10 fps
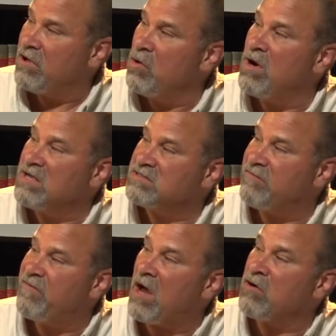who was the
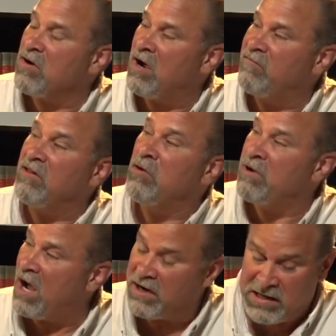founder of the
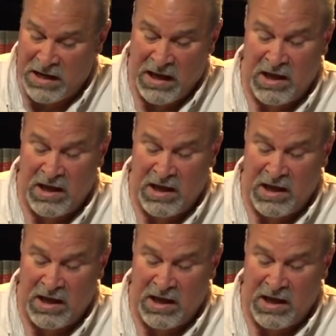Illuminati.